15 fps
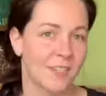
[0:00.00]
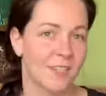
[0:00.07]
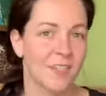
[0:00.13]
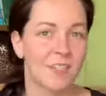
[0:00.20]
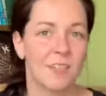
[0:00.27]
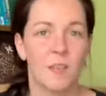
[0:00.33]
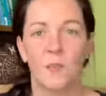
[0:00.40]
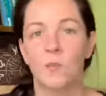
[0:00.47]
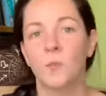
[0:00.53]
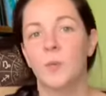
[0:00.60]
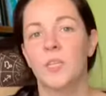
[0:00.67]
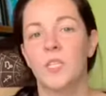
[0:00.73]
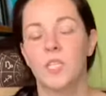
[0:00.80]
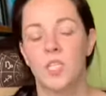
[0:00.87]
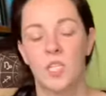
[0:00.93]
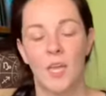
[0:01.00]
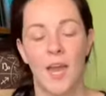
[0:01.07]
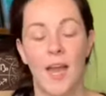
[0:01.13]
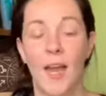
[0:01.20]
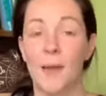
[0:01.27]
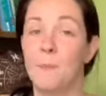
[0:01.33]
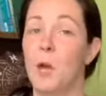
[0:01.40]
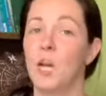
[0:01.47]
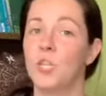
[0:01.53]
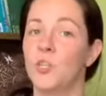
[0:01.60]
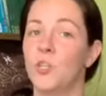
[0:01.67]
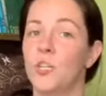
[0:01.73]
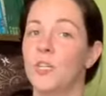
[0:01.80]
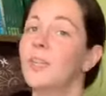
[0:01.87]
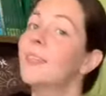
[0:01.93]
to the Southern Witch. I'm
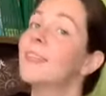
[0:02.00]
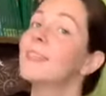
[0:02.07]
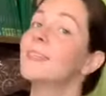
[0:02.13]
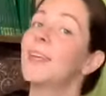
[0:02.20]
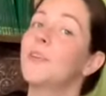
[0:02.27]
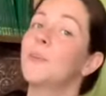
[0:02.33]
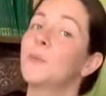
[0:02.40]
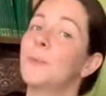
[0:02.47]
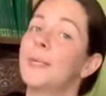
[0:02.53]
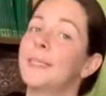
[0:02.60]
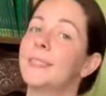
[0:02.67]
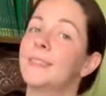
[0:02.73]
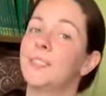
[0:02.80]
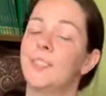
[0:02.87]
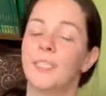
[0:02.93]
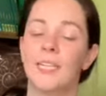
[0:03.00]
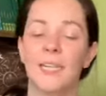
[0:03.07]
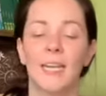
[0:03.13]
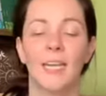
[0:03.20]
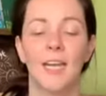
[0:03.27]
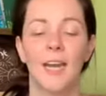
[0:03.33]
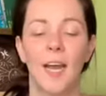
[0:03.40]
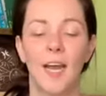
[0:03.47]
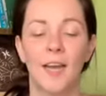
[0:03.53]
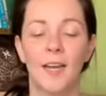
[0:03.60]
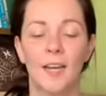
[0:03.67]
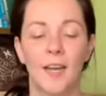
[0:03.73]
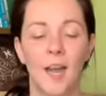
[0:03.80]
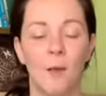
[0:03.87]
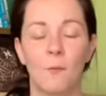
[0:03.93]
Andrea, the Southern Witch.
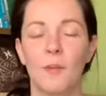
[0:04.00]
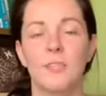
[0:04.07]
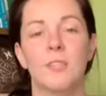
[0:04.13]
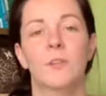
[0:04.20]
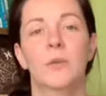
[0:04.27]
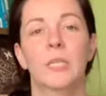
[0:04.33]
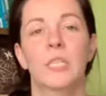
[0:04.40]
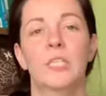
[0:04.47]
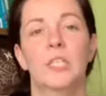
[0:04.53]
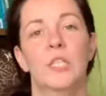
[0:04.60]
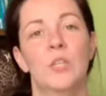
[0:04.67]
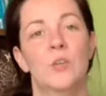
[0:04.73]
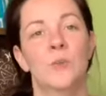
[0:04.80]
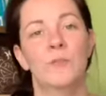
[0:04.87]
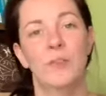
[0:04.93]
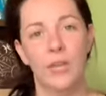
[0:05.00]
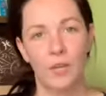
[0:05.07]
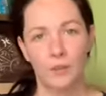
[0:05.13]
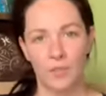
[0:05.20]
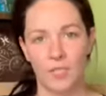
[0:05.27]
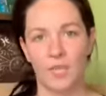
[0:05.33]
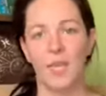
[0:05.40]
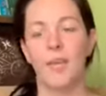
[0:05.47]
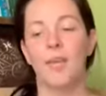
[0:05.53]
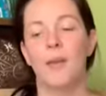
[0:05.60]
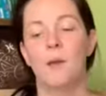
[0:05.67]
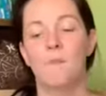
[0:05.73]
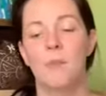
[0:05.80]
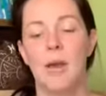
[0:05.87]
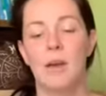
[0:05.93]
I was going to do a video today
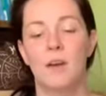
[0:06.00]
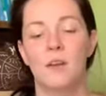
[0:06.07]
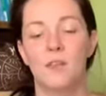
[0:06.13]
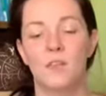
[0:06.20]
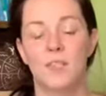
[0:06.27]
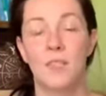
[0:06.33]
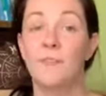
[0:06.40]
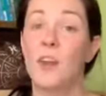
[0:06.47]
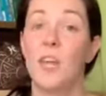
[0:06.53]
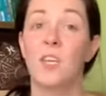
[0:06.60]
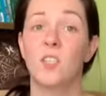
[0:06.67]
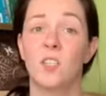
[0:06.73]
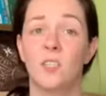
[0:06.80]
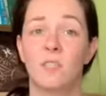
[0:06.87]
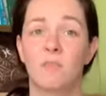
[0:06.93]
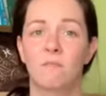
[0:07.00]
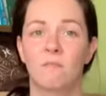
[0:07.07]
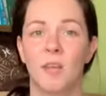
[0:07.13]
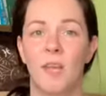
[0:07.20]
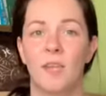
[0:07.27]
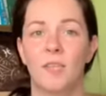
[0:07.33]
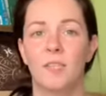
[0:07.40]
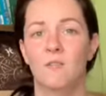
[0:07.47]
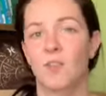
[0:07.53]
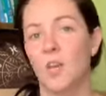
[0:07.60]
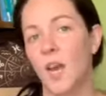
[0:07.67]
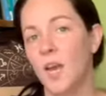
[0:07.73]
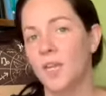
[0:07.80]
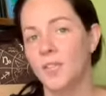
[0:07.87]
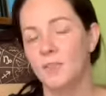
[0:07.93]
about divination and different
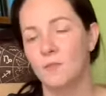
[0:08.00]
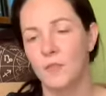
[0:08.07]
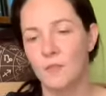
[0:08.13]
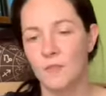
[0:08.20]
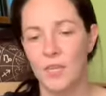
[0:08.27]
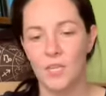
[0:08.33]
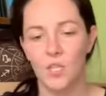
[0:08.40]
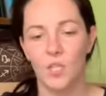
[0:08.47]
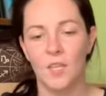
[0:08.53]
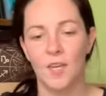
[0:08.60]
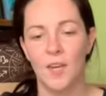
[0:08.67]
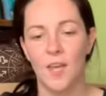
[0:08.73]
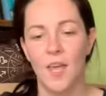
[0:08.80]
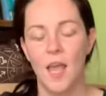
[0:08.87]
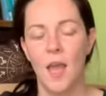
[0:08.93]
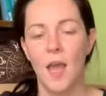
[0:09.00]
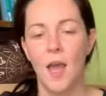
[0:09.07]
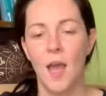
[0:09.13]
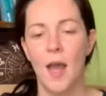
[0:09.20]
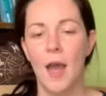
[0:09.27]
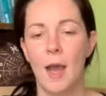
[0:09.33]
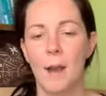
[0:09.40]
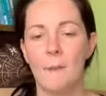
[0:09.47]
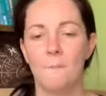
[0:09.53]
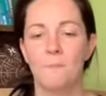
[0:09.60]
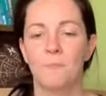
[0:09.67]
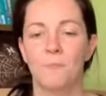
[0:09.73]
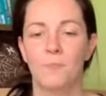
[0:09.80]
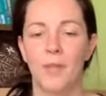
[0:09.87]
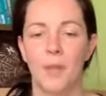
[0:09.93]
kinds of divination,
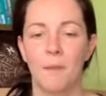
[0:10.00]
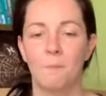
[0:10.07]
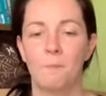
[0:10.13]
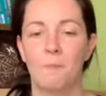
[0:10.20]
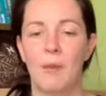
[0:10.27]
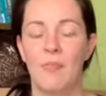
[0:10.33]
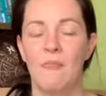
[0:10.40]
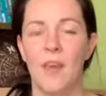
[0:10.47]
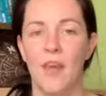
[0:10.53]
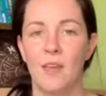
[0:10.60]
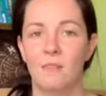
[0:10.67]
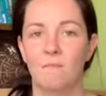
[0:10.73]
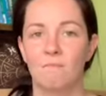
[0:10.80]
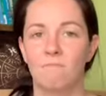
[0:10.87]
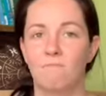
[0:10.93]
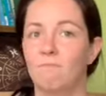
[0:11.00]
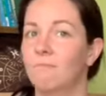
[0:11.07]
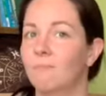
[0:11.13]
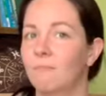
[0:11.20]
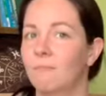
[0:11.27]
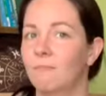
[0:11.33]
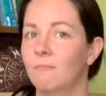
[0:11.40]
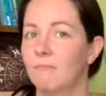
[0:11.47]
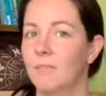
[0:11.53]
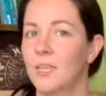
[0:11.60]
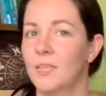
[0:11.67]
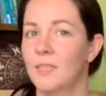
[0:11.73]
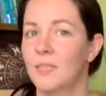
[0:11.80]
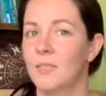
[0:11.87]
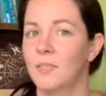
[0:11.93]
but that
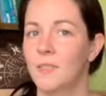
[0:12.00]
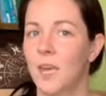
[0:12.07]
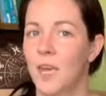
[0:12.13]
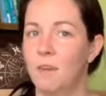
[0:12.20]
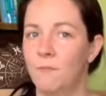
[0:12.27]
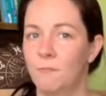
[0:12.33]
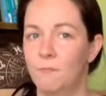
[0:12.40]
is kind of